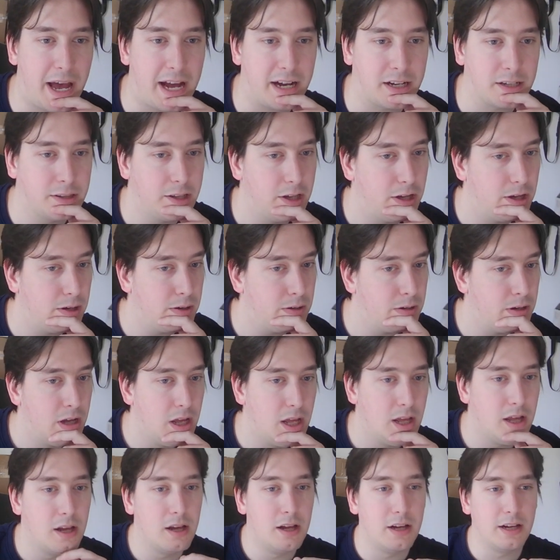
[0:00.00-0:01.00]
there.
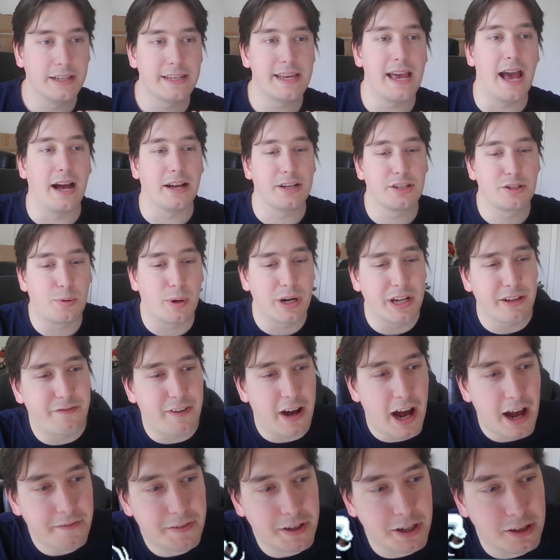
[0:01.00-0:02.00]
Yeah,
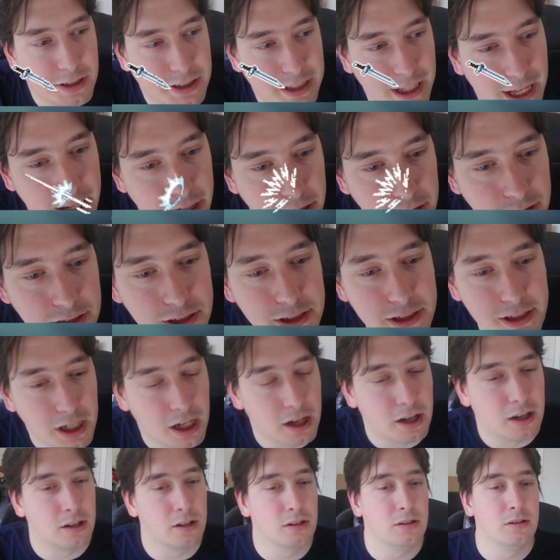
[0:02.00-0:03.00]
25 years later.
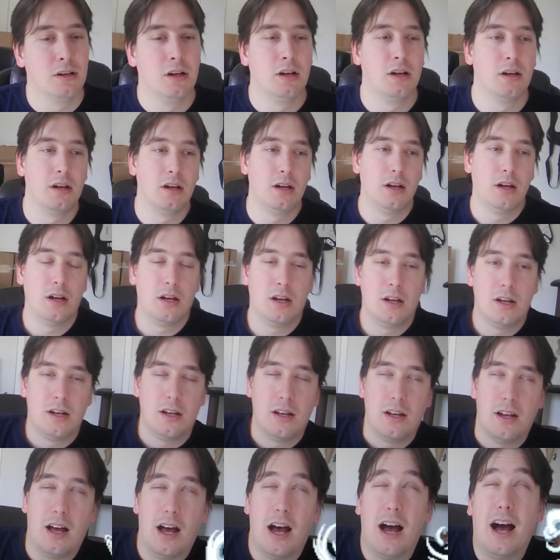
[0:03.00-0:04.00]
So,
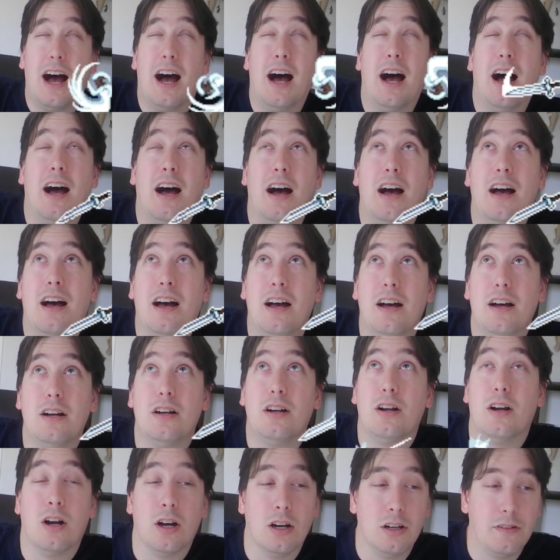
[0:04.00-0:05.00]

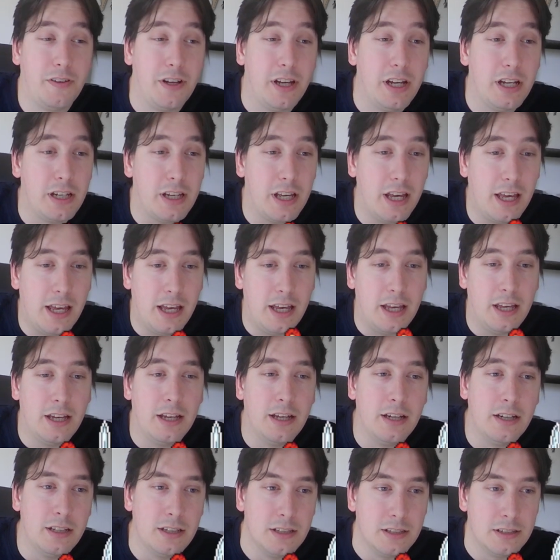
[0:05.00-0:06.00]
Irving
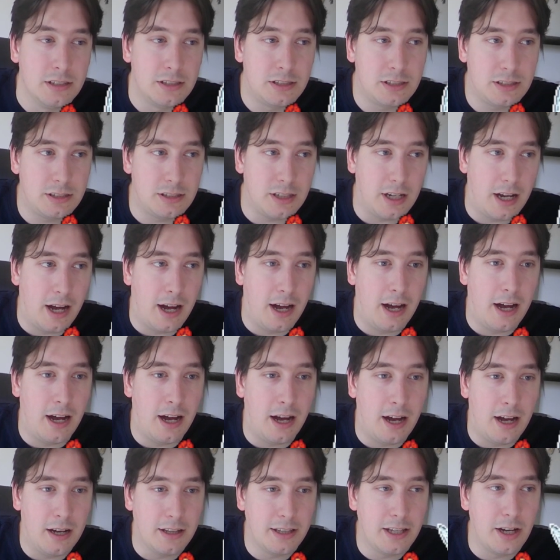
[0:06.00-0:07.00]
is,
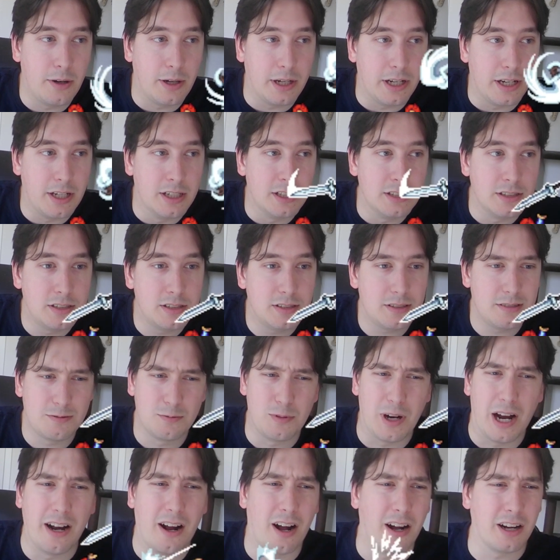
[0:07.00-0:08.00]
there he is.
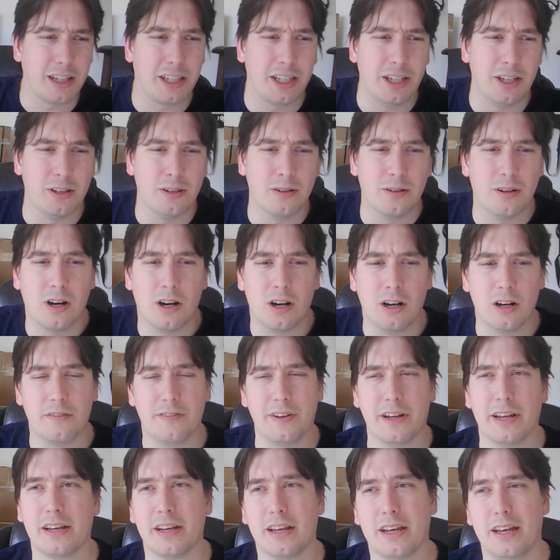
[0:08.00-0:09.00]
Right on cue.
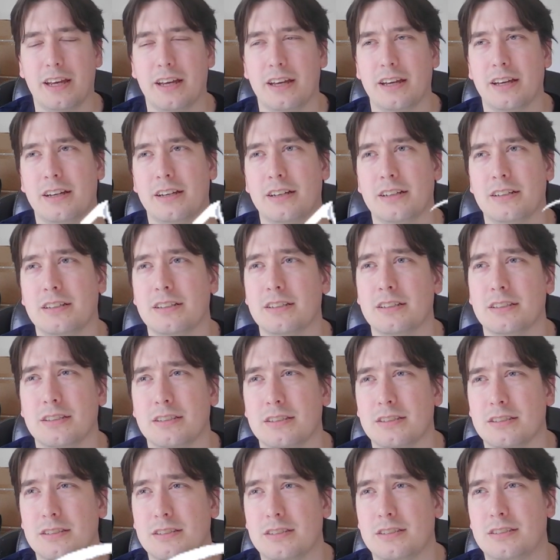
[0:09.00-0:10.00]
Irving
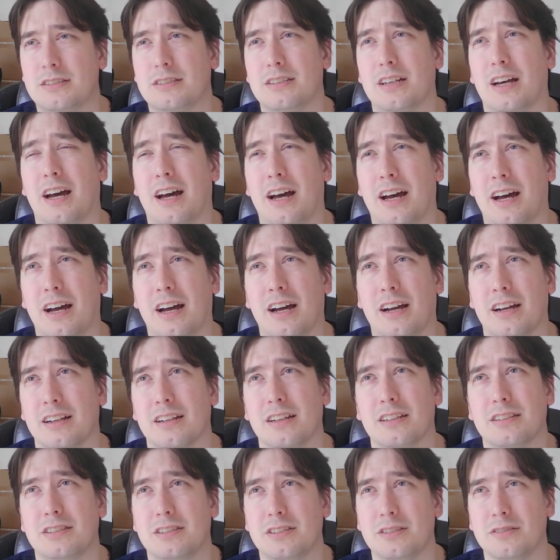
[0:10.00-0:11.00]
is,
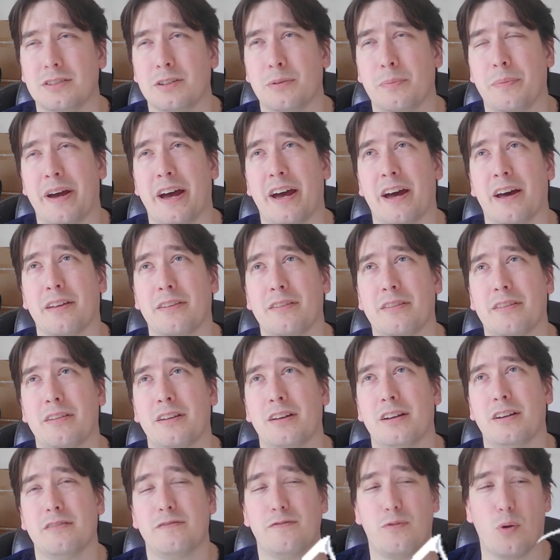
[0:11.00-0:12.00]
let's do
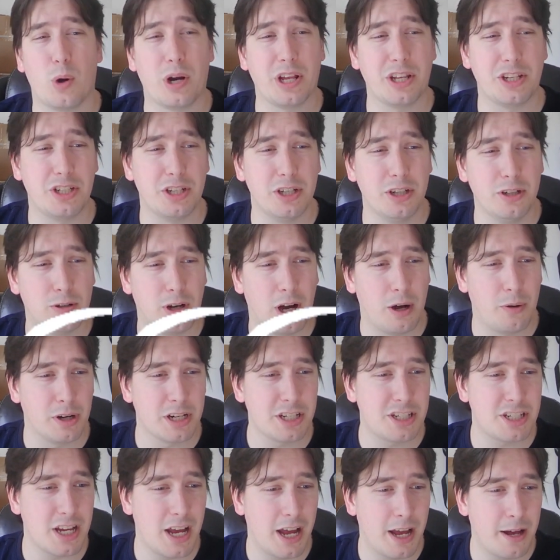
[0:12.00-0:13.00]
42, I want
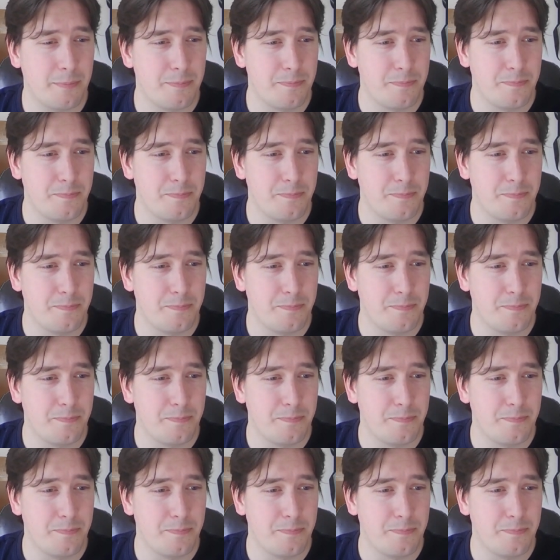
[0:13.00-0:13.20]
to say.